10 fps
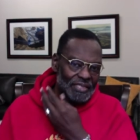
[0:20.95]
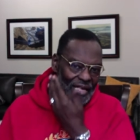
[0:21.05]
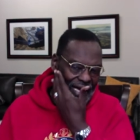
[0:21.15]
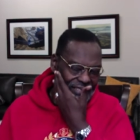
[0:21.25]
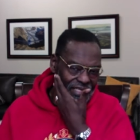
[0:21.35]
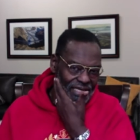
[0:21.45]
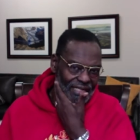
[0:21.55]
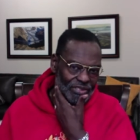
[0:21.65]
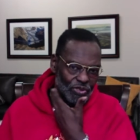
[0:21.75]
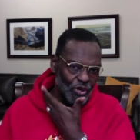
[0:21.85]
as it
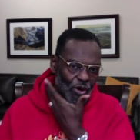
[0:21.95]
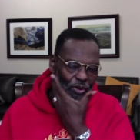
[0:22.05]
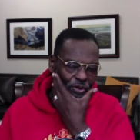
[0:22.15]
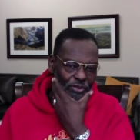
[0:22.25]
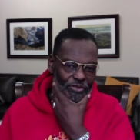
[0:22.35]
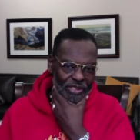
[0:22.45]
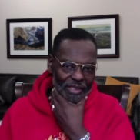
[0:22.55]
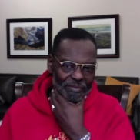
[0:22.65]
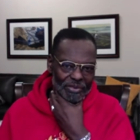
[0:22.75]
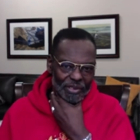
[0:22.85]
gets longer,
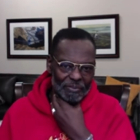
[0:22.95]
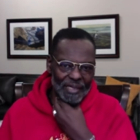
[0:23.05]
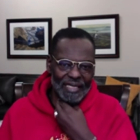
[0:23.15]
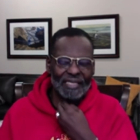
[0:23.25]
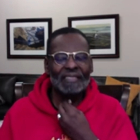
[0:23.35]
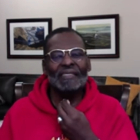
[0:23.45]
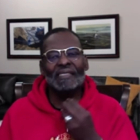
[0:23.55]
seems to be.